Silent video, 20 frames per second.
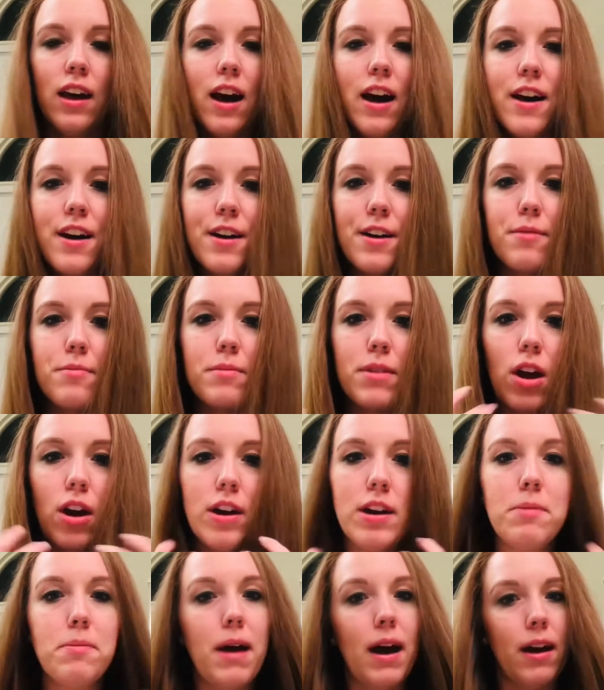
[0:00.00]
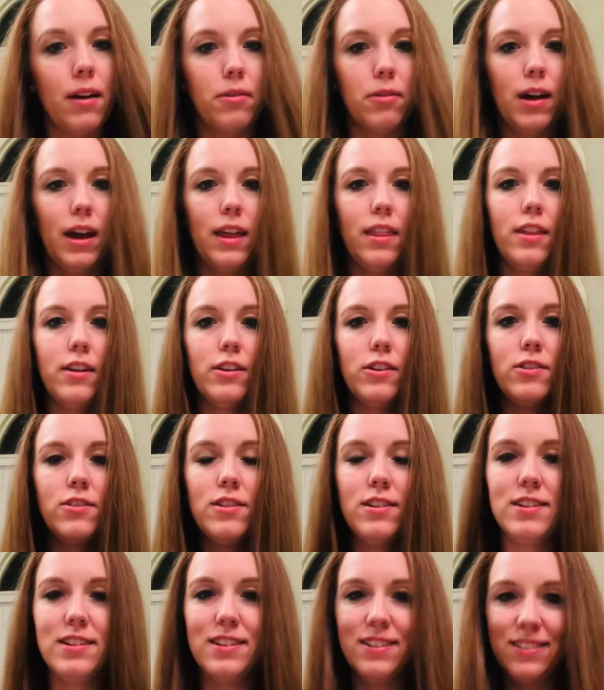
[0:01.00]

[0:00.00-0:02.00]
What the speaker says: not in a bad way though.